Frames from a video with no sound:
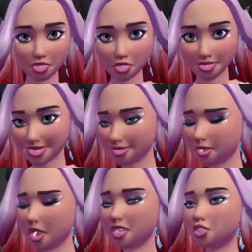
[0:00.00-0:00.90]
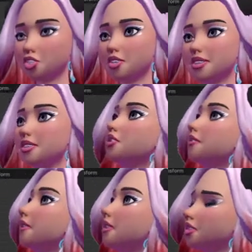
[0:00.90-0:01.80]
okay, right, stream ended.
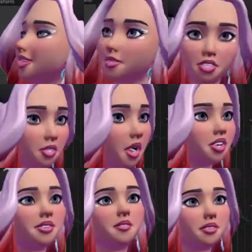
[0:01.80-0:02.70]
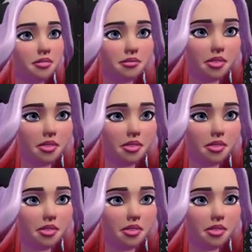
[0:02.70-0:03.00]
Thank you so much, everyone.